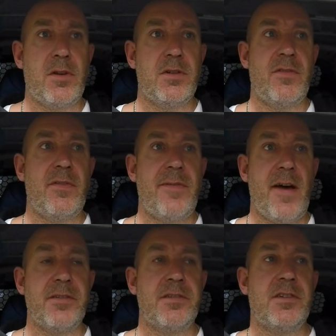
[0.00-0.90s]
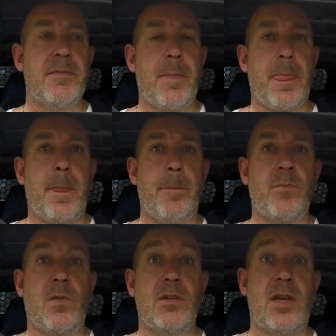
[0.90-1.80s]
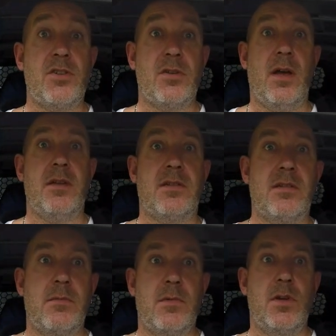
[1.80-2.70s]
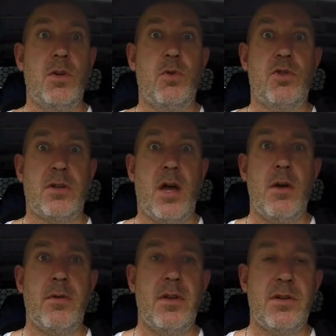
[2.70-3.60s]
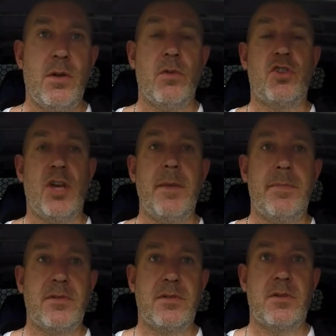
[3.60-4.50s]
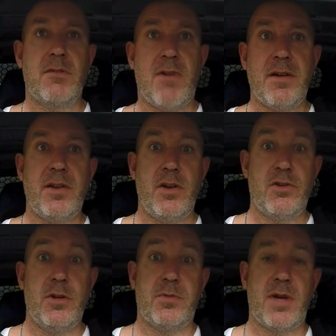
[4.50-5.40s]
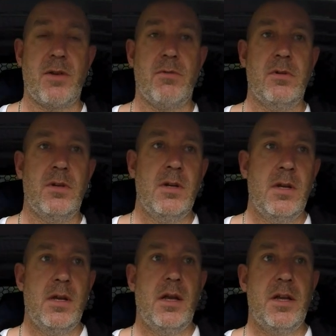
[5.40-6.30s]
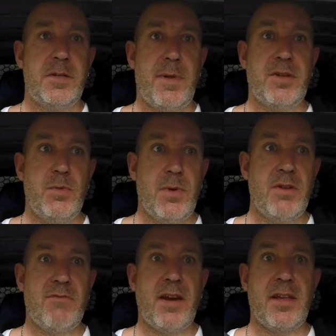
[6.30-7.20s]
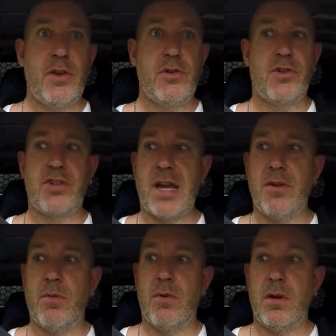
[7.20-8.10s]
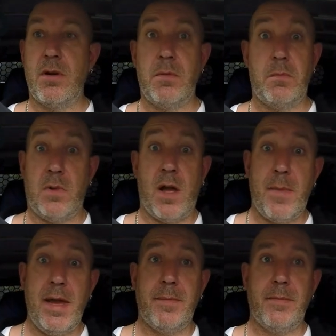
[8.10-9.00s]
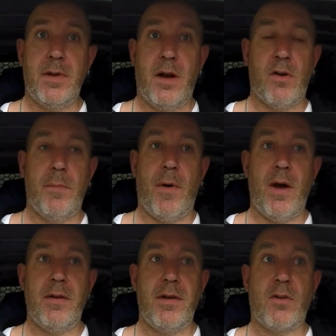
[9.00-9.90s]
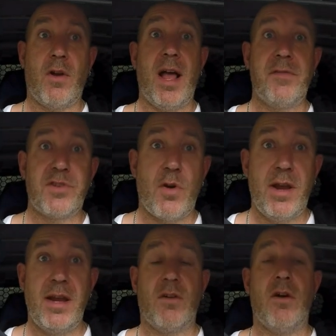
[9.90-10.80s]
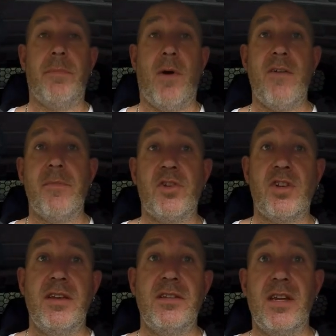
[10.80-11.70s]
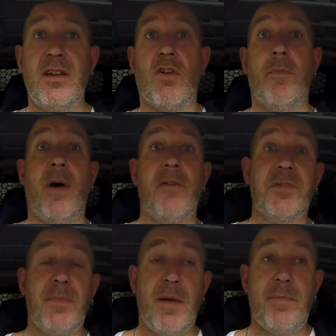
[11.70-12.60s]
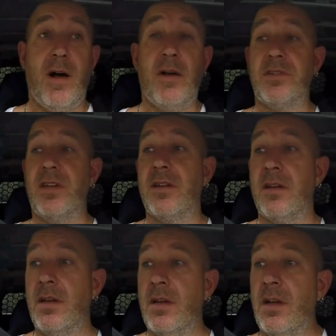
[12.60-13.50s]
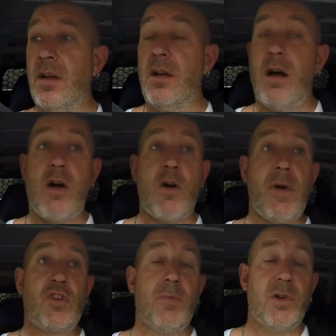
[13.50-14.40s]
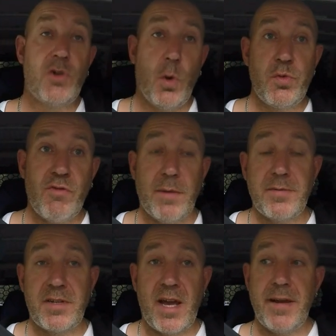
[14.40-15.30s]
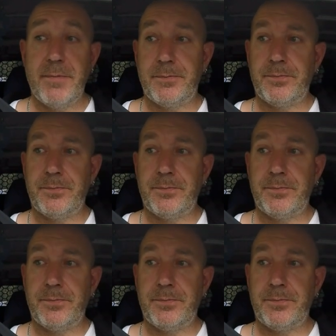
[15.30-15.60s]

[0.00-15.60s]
cause of the fans. Because as, as you all should know, it's not cheap to run a YouTube channel, especially when you're running a YouTube channel like me. I've got to buy, I've got to have stock in, I've got to buy the machines in, I've got to buy the spare parts in, I've got to make sure my tools are up to date,